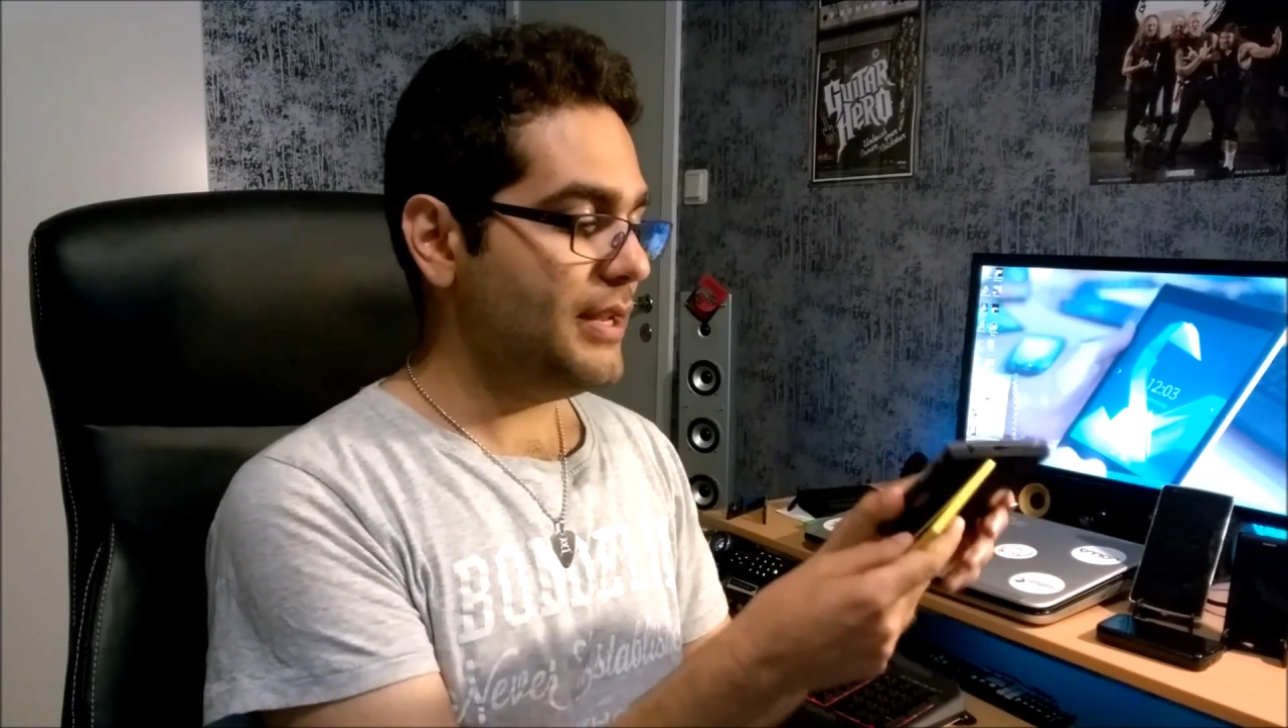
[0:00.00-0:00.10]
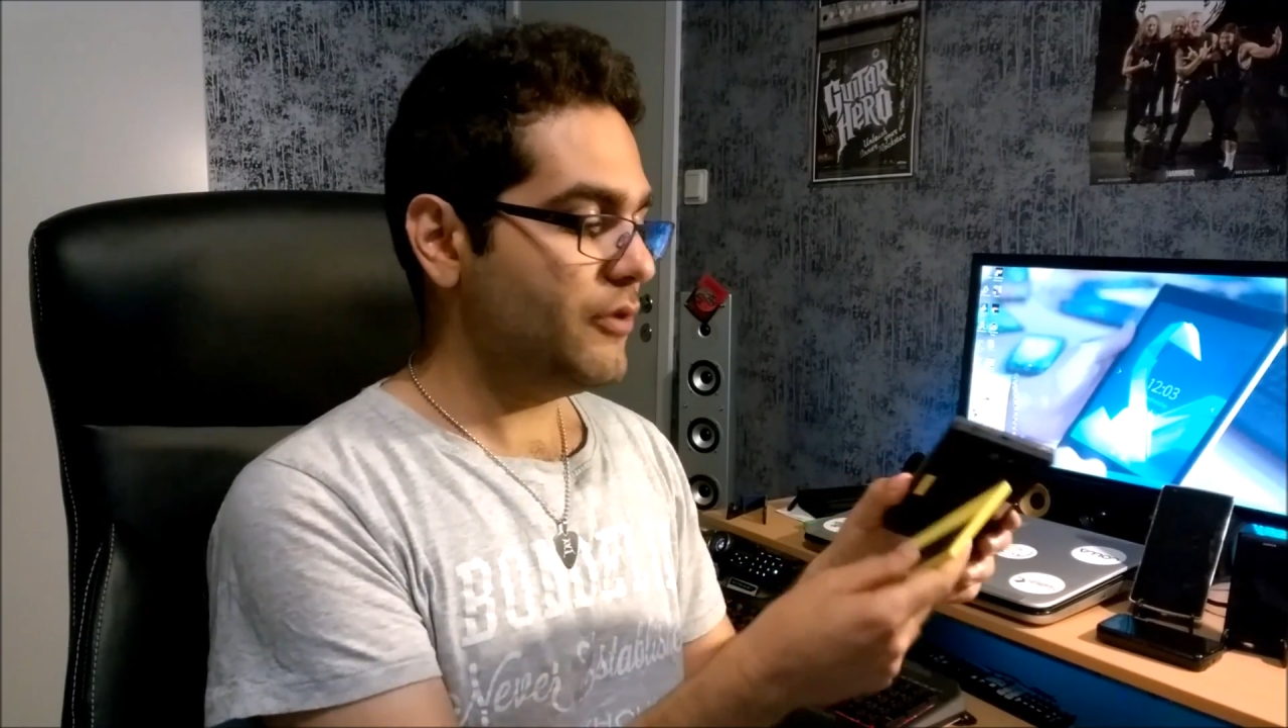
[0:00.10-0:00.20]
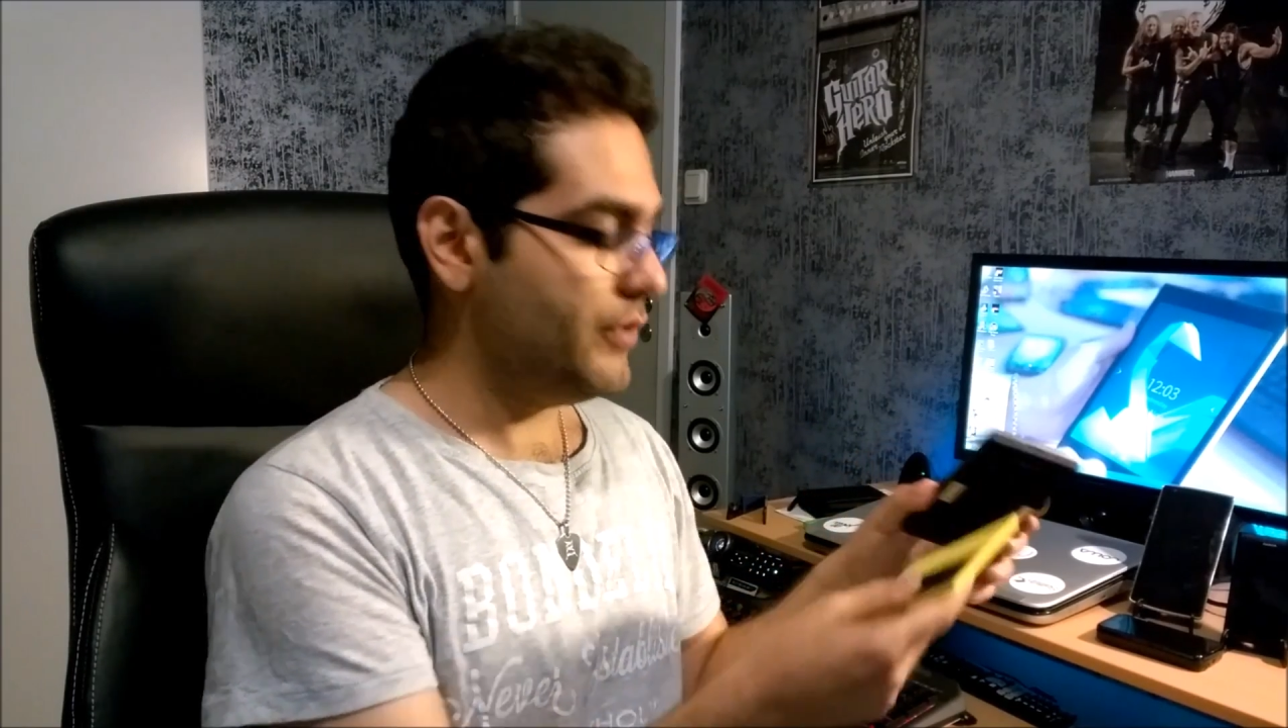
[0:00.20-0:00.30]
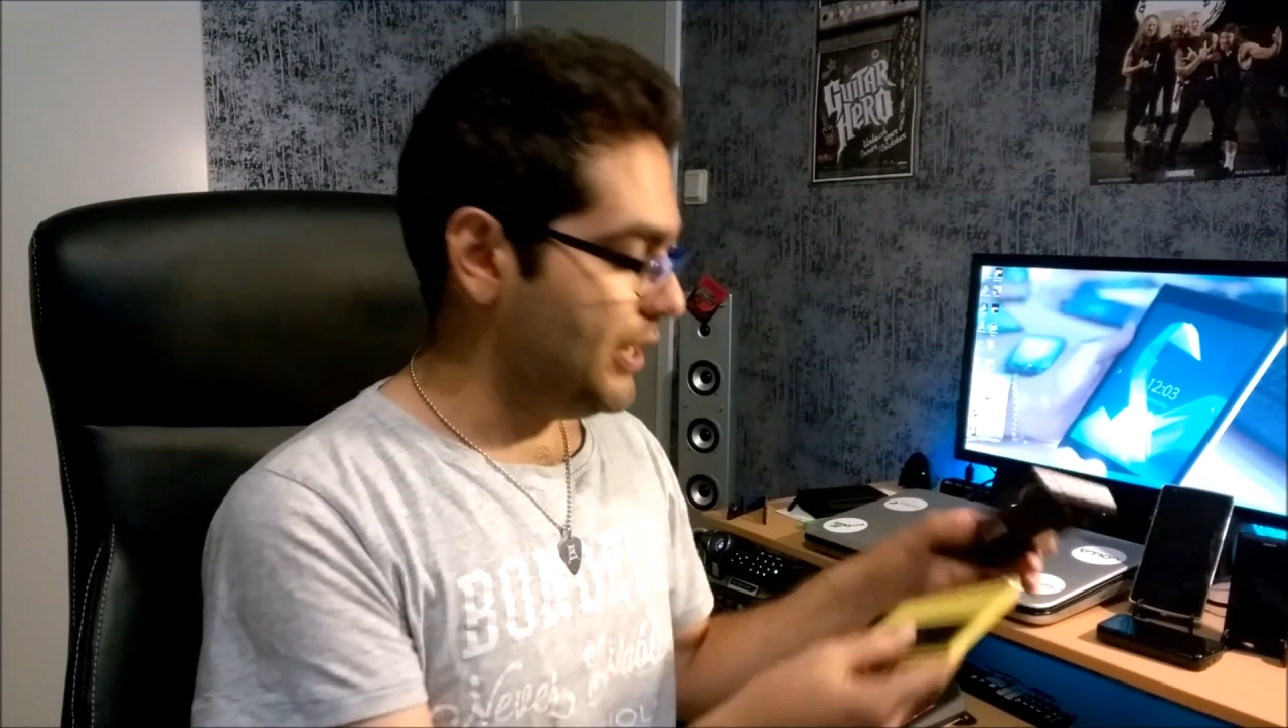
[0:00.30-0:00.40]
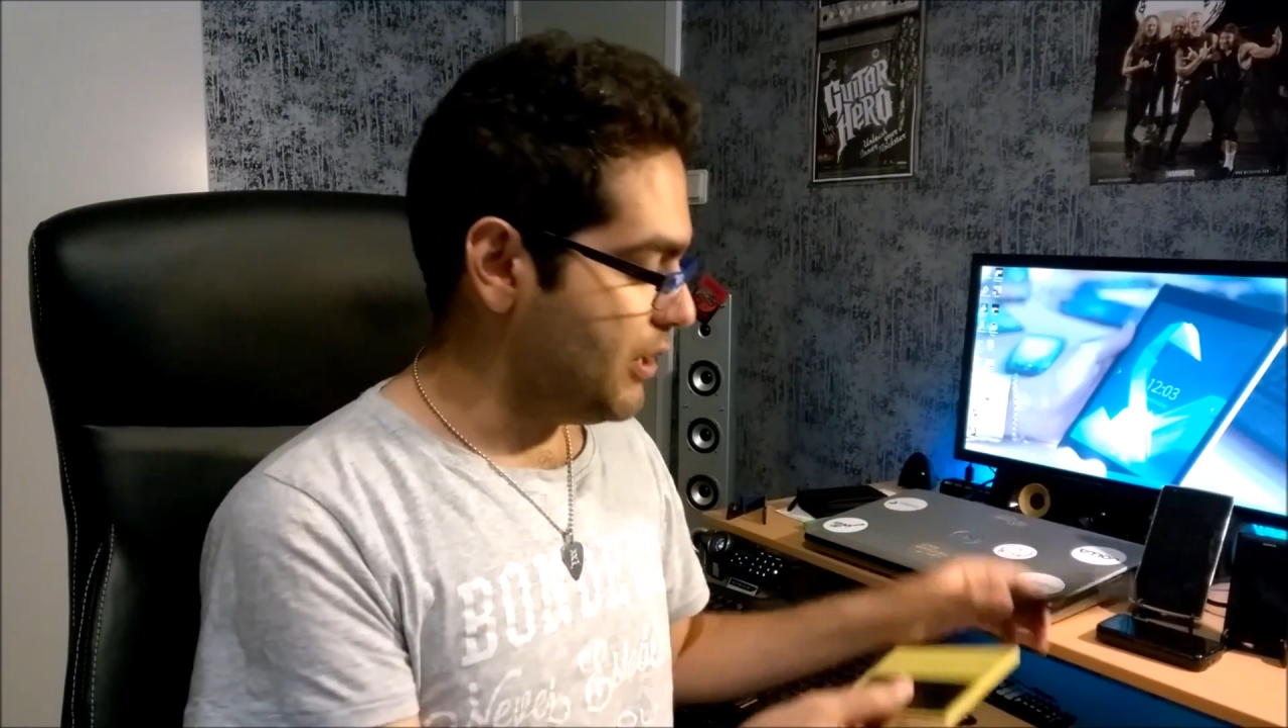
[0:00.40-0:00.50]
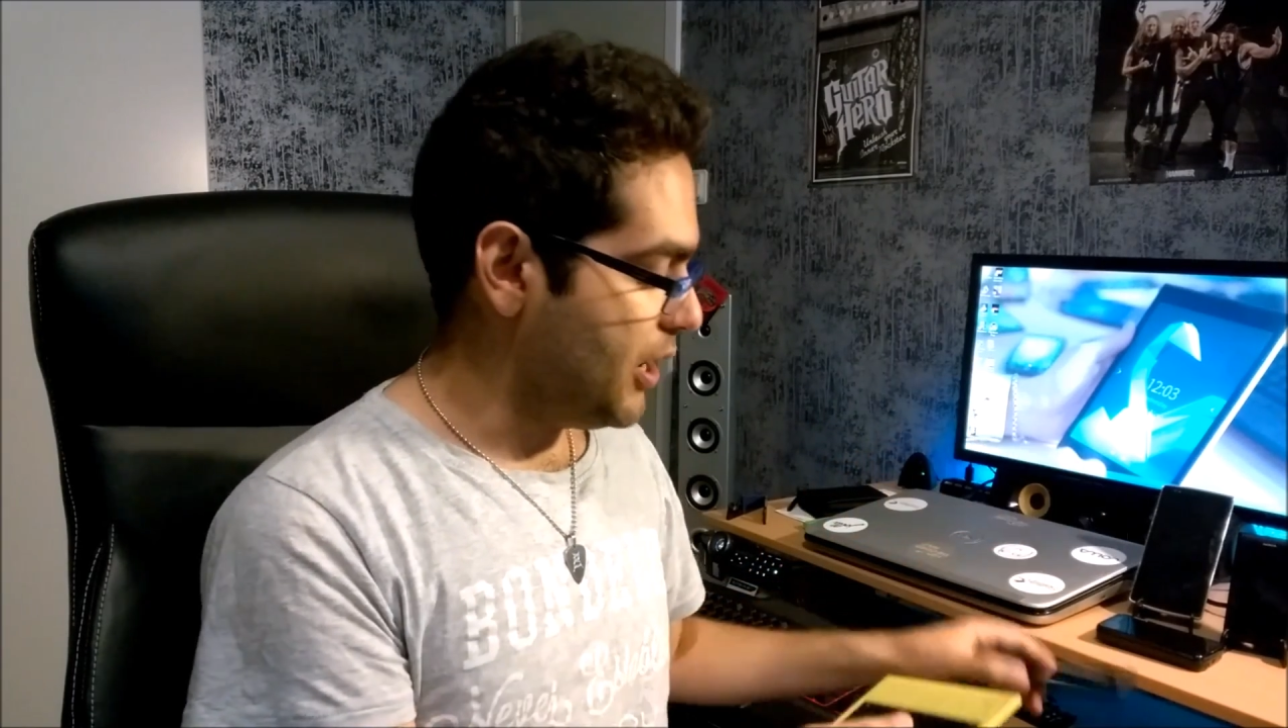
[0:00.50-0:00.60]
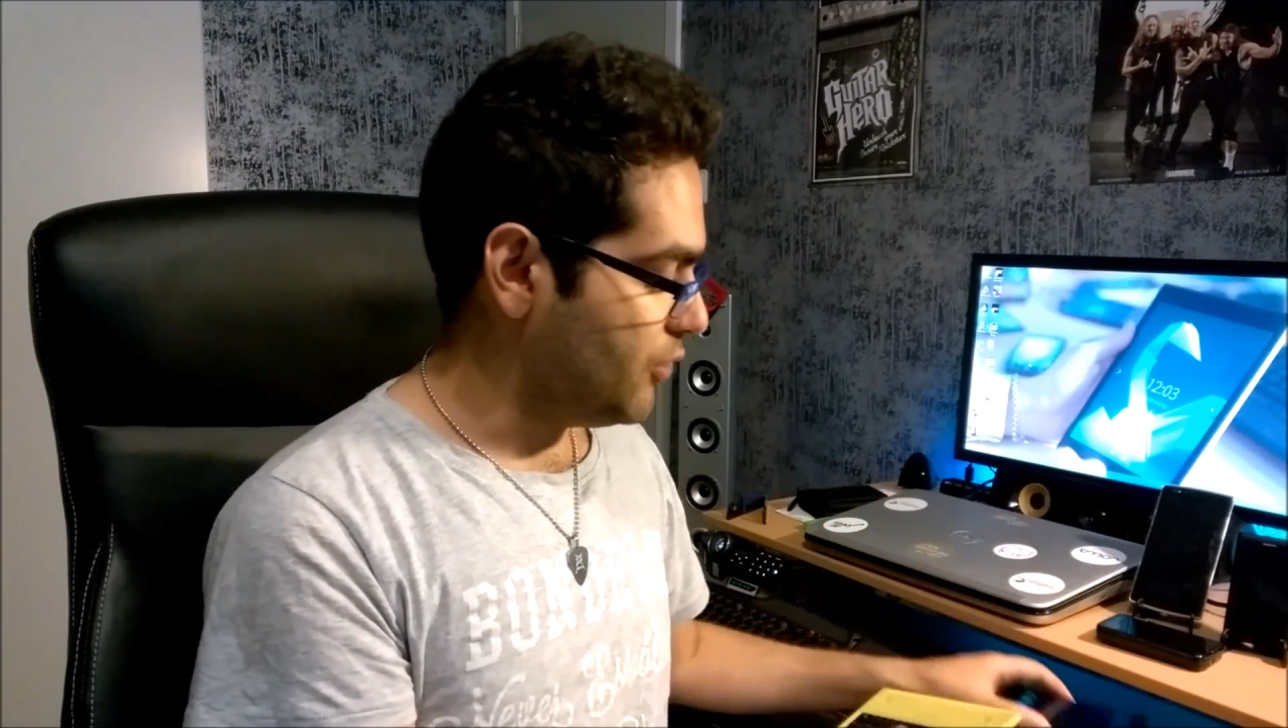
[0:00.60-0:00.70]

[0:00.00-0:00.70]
really high